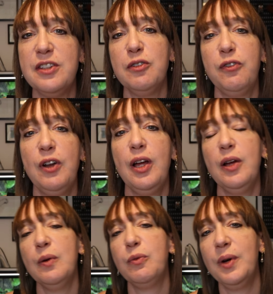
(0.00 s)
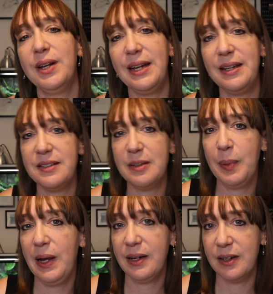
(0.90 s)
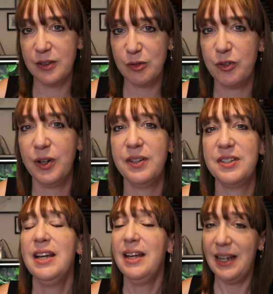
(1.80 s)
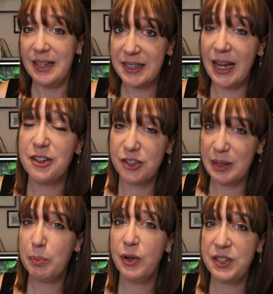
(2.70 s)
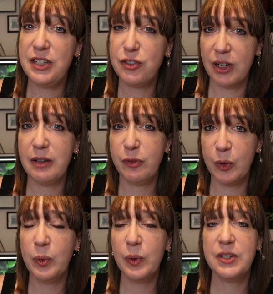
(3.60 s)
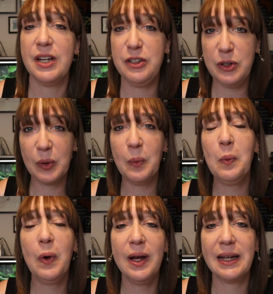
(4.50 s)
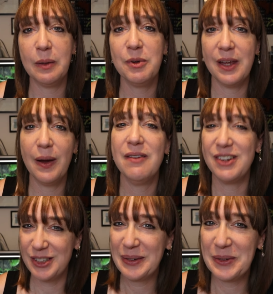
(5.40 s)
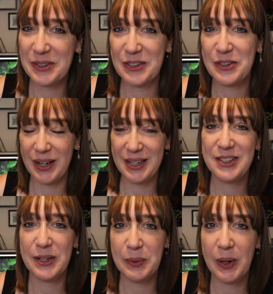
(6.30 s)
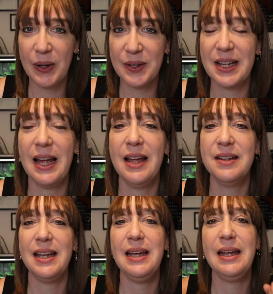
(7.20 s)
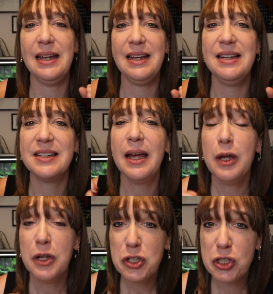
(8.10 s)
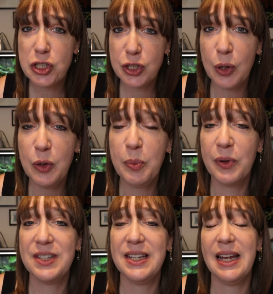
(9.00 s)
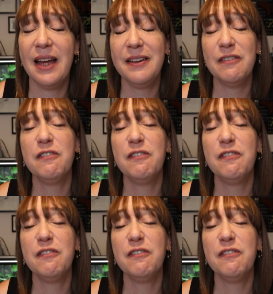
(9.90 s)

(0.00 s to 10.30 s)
the flow of working into the back and the front, it's actually pretty straightforward and you can work it without having to concentrate too hard, and it is so pretty and it